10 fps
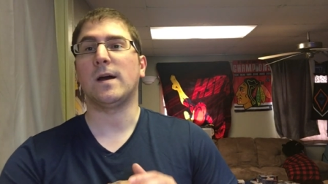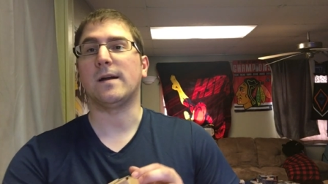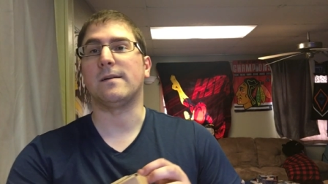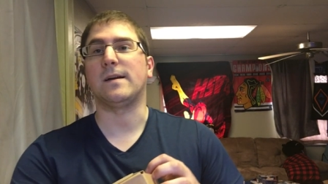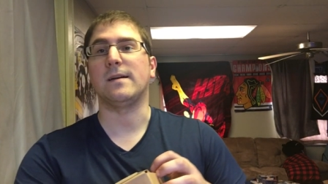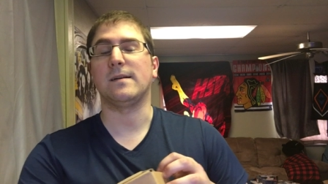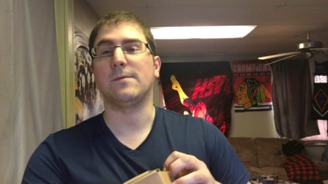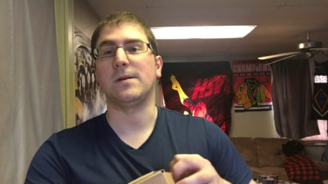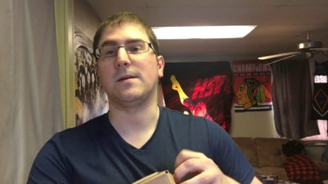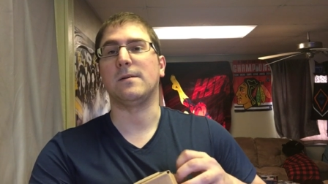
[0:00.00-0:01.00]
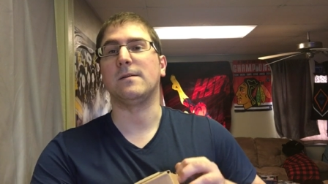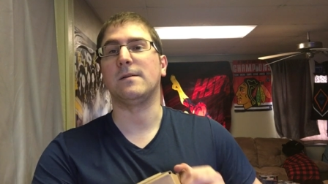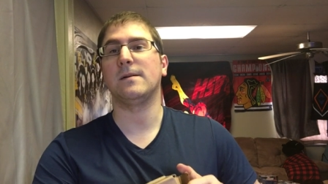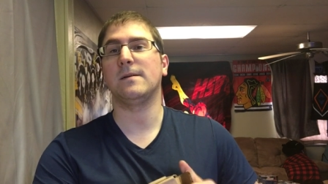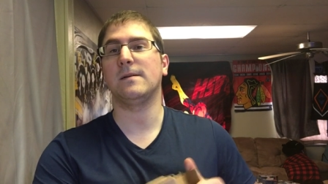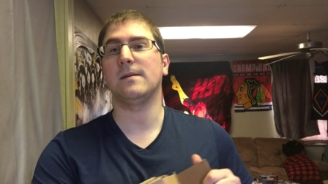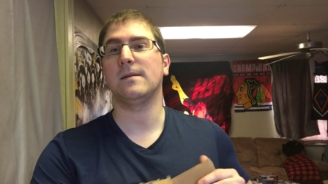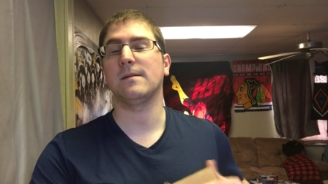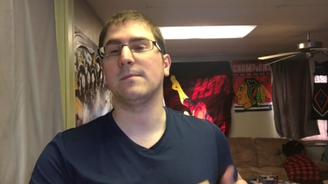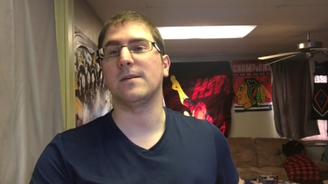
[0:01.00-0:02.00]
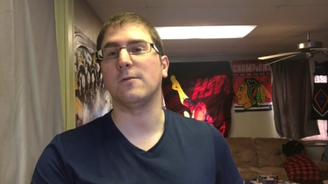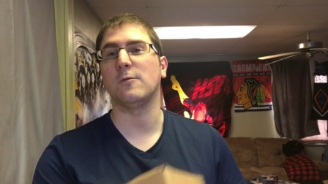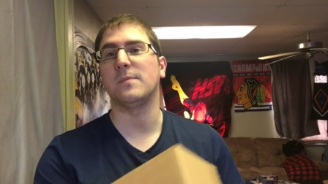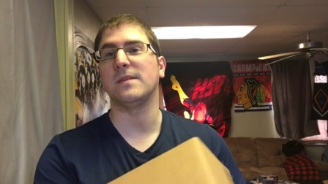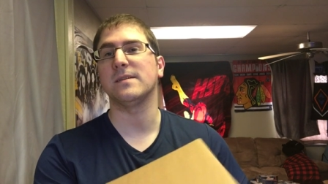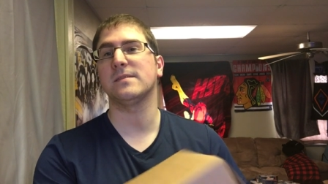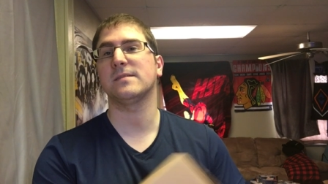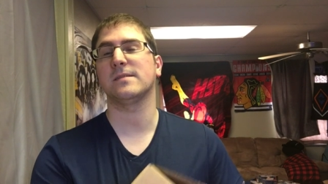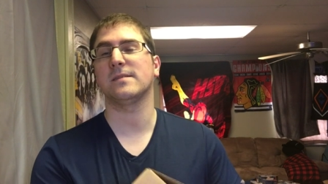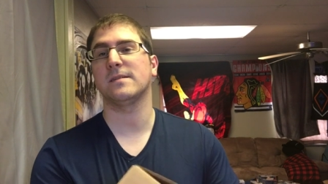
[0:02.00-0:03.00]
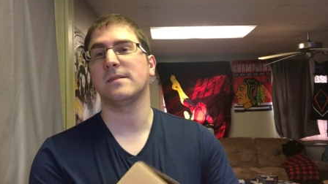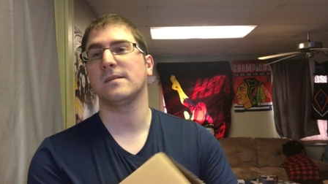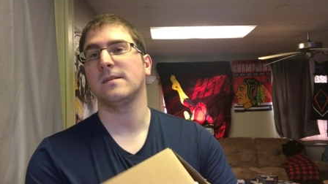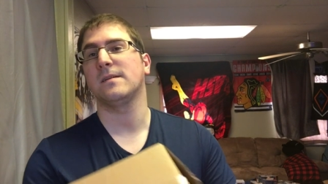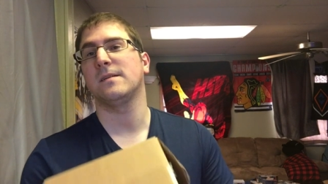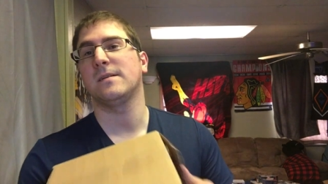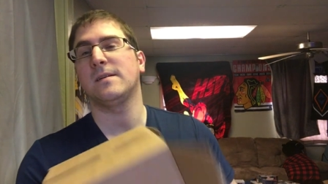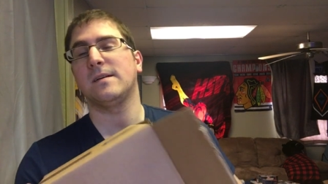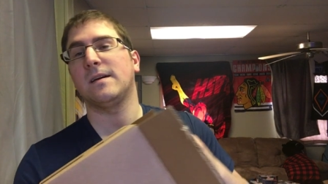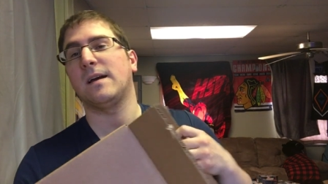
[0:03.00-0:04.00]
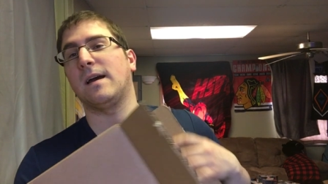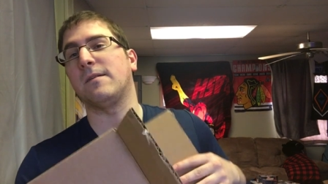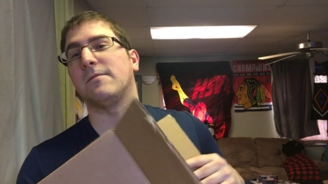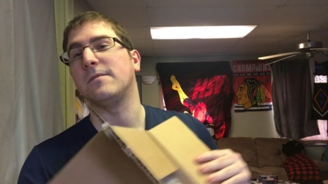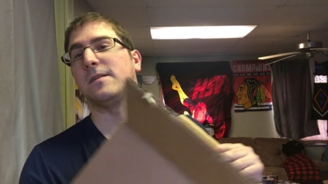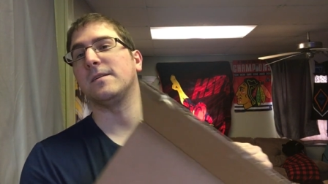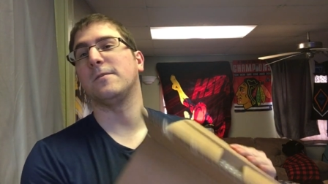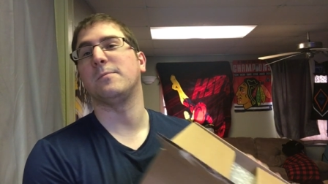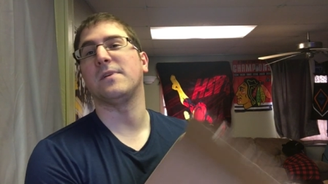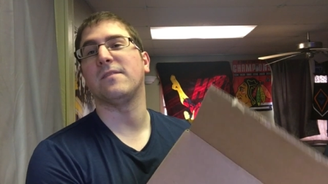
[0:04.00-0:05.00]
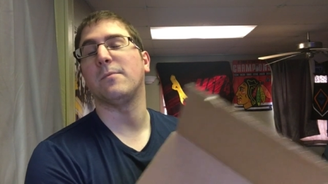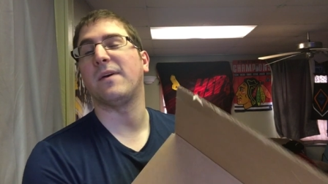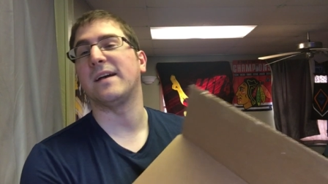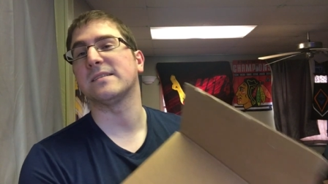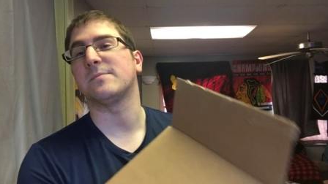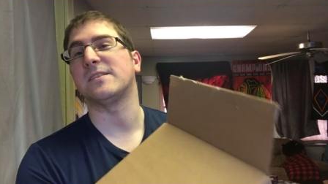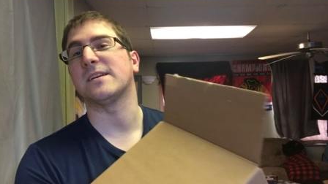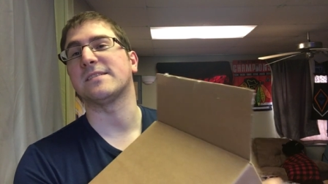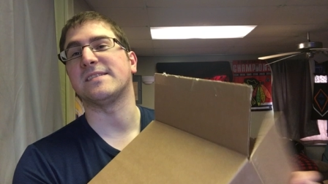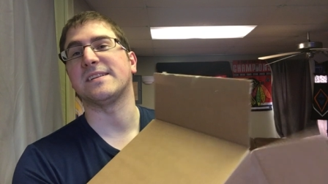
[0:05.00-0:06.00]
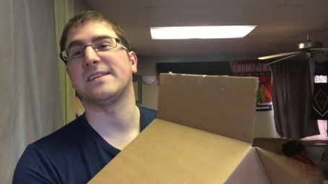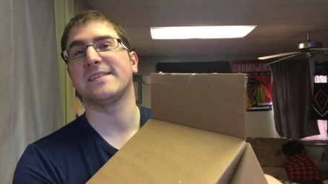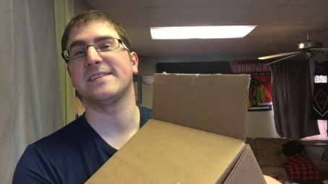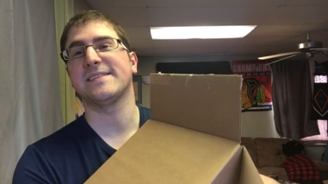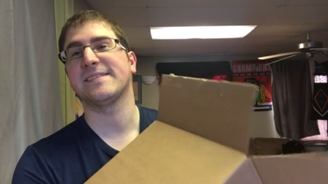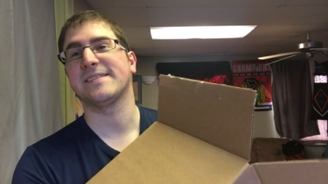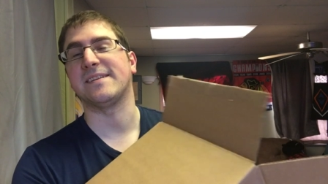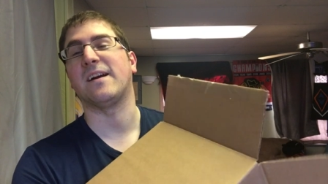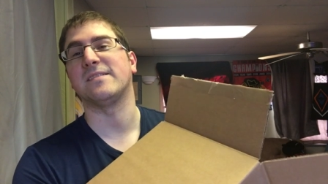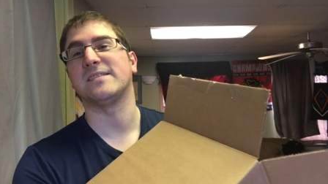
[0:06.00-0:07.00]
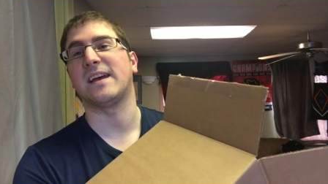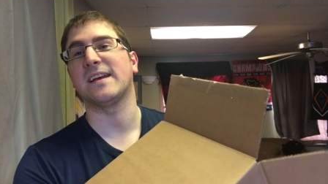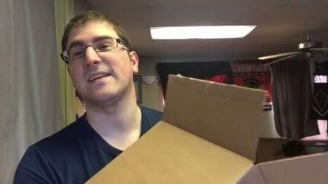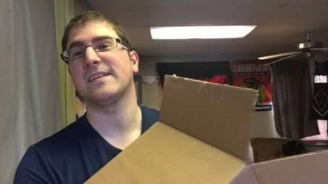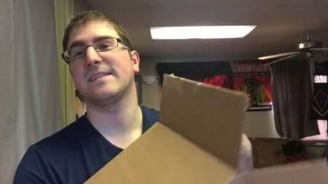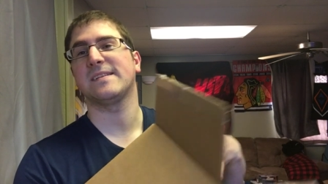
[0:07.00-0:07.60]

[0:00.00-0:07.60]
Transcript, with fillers: Alright, here we go. I'm going to open this. I really hope we have a plastic protector in here. Or a hard stack.